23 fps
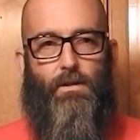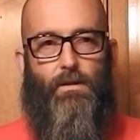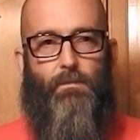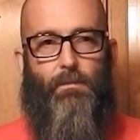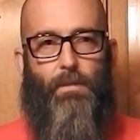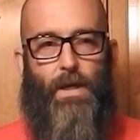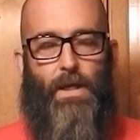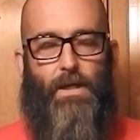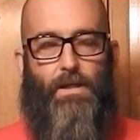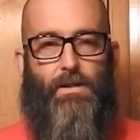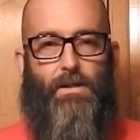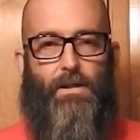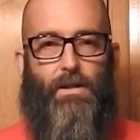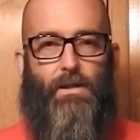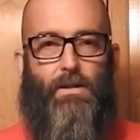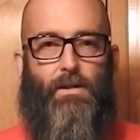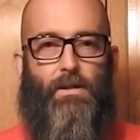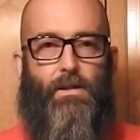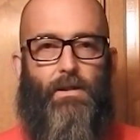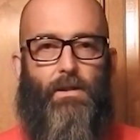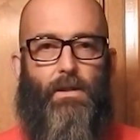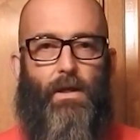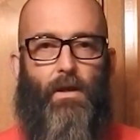the
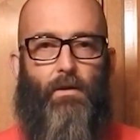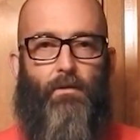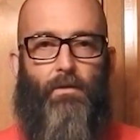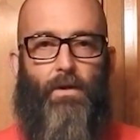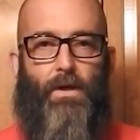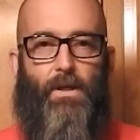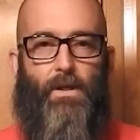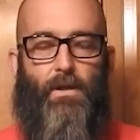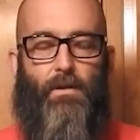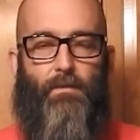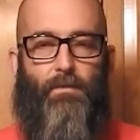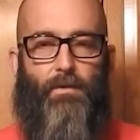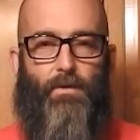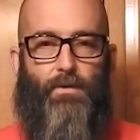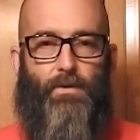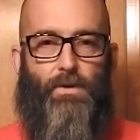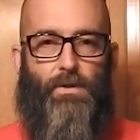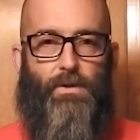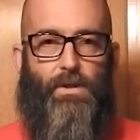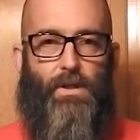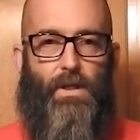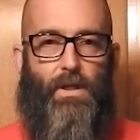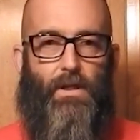basics of it. If you're
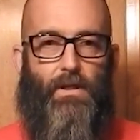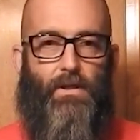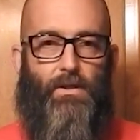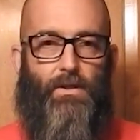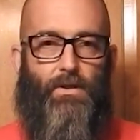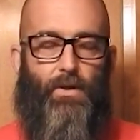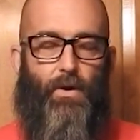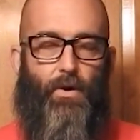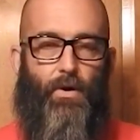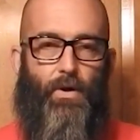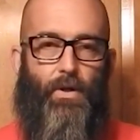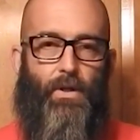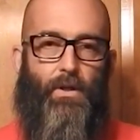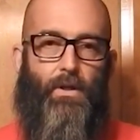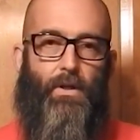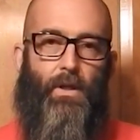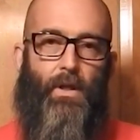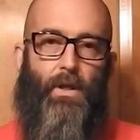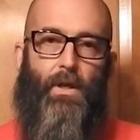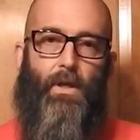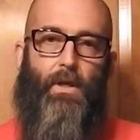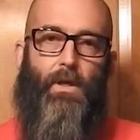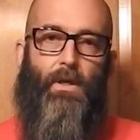just getting started,
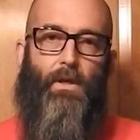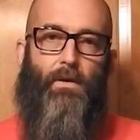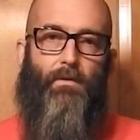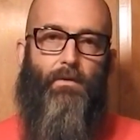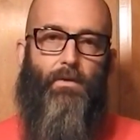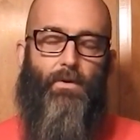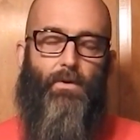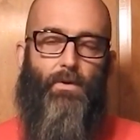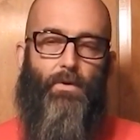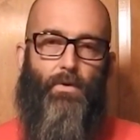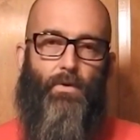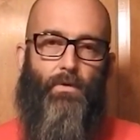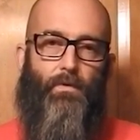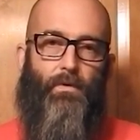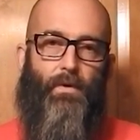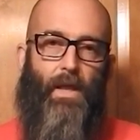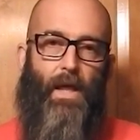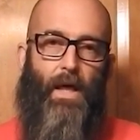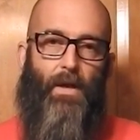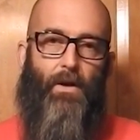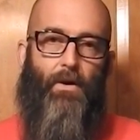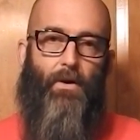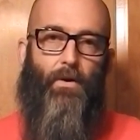if you're new to
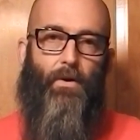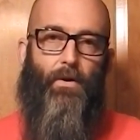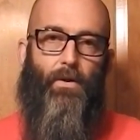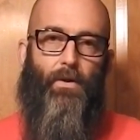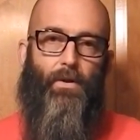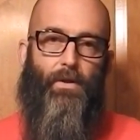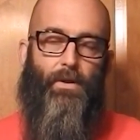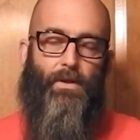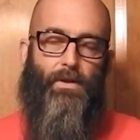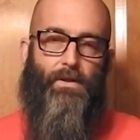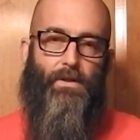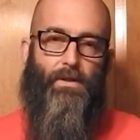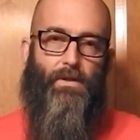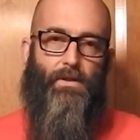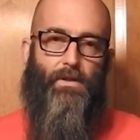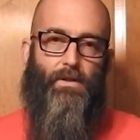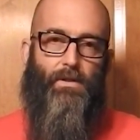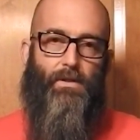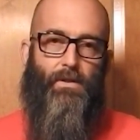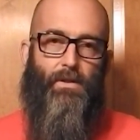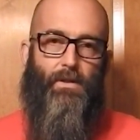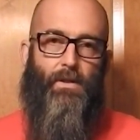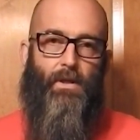flat earth, this
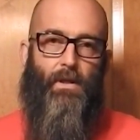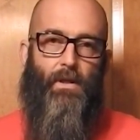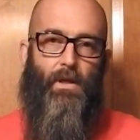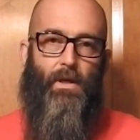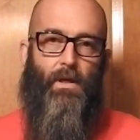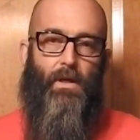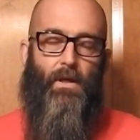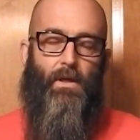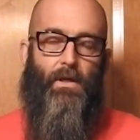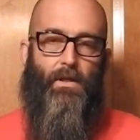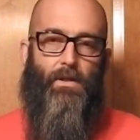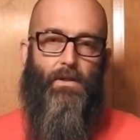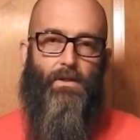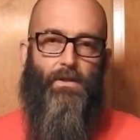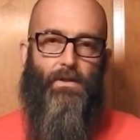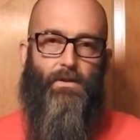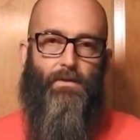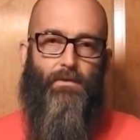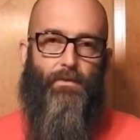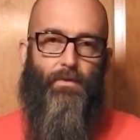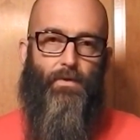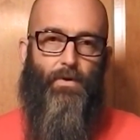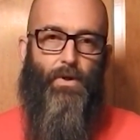
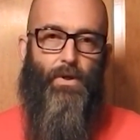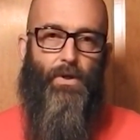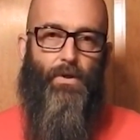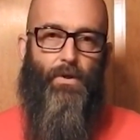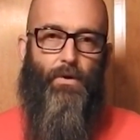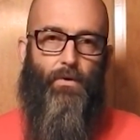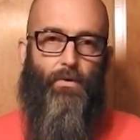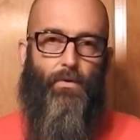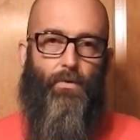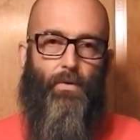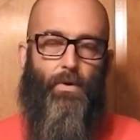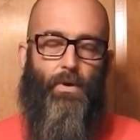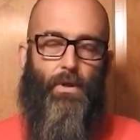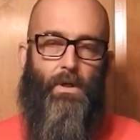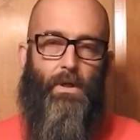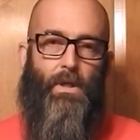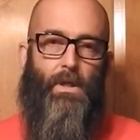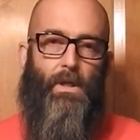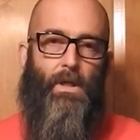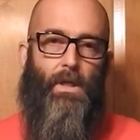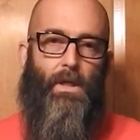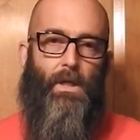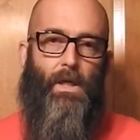is for you.
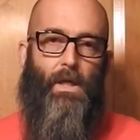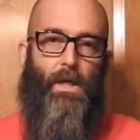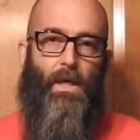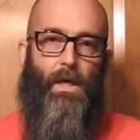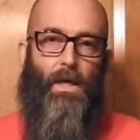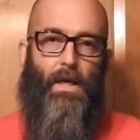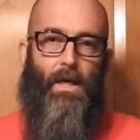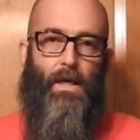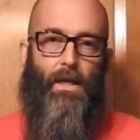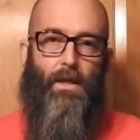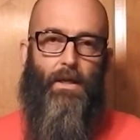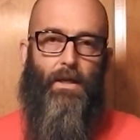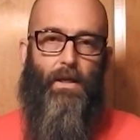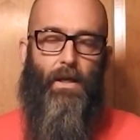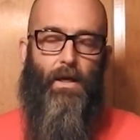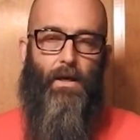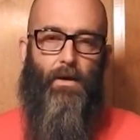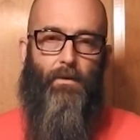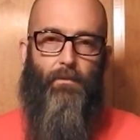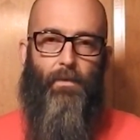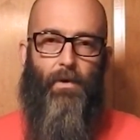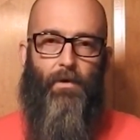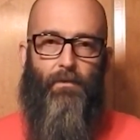And
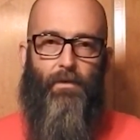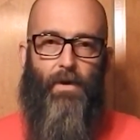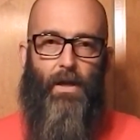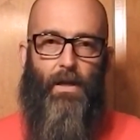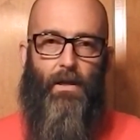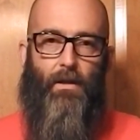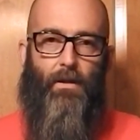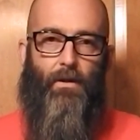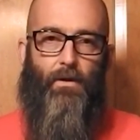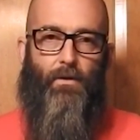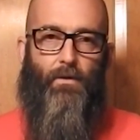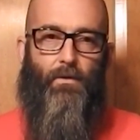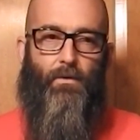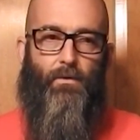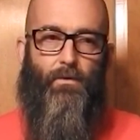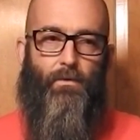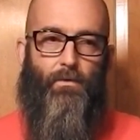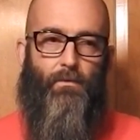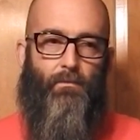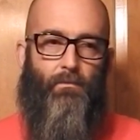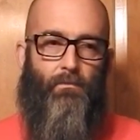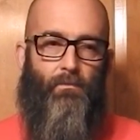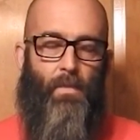I've got a little
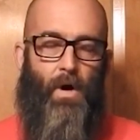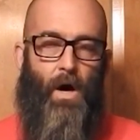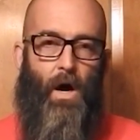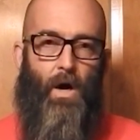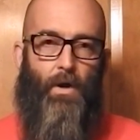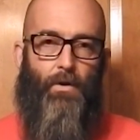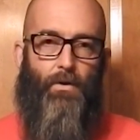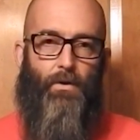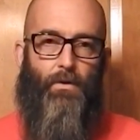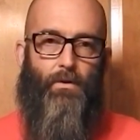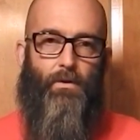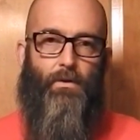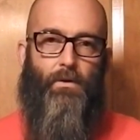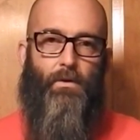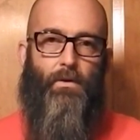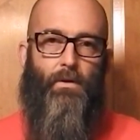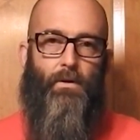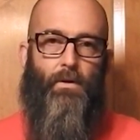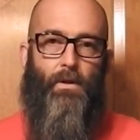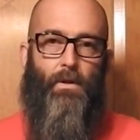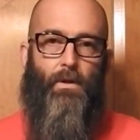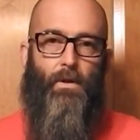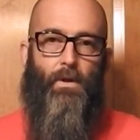model
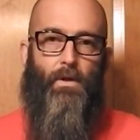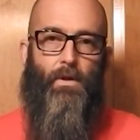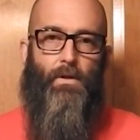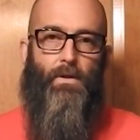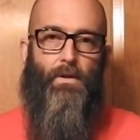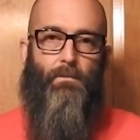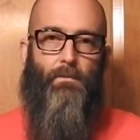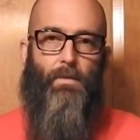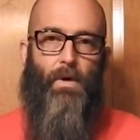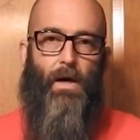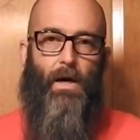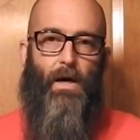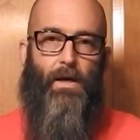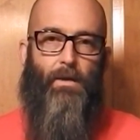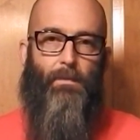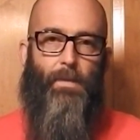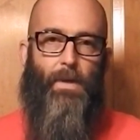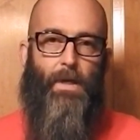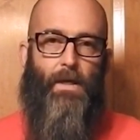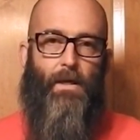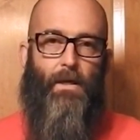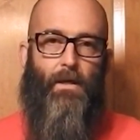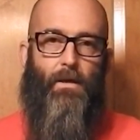behind
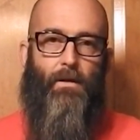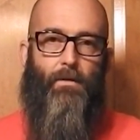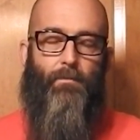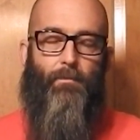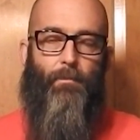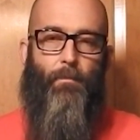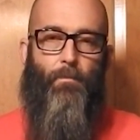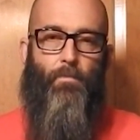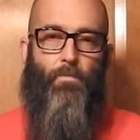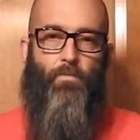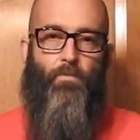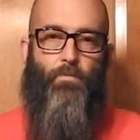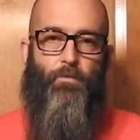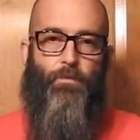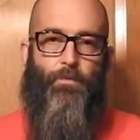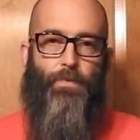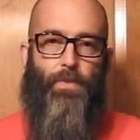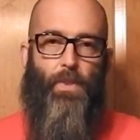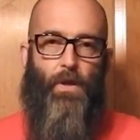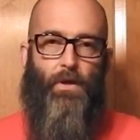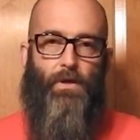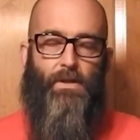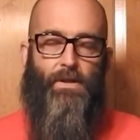me
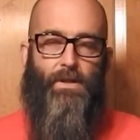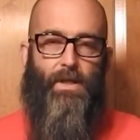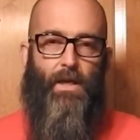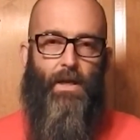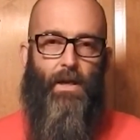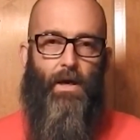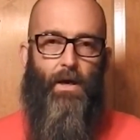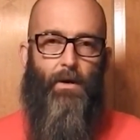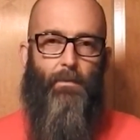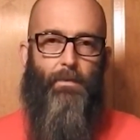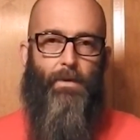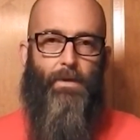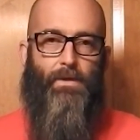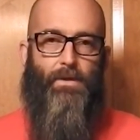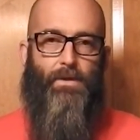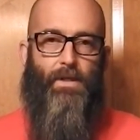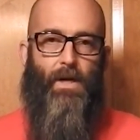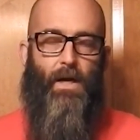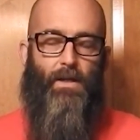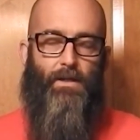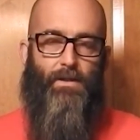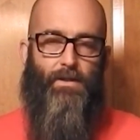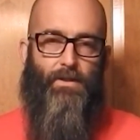set up. It's
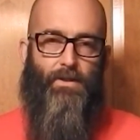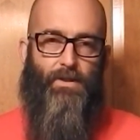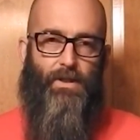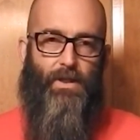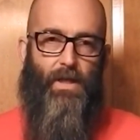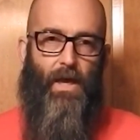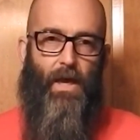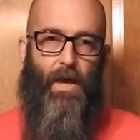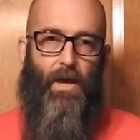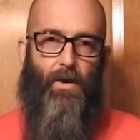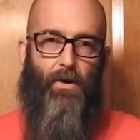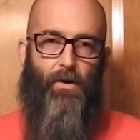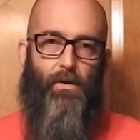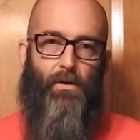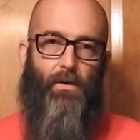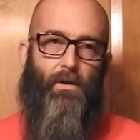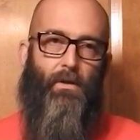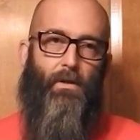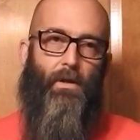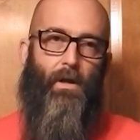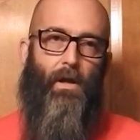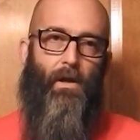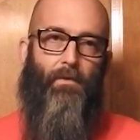not to scale,
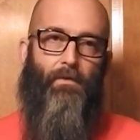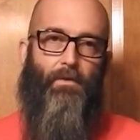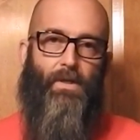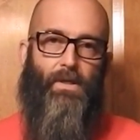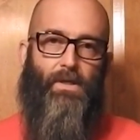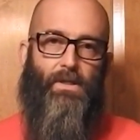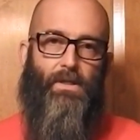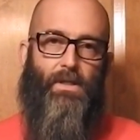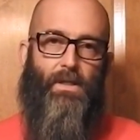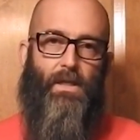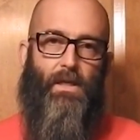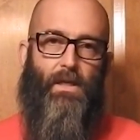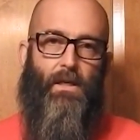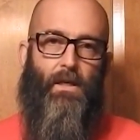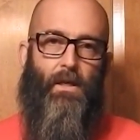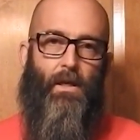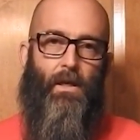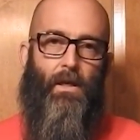obviously.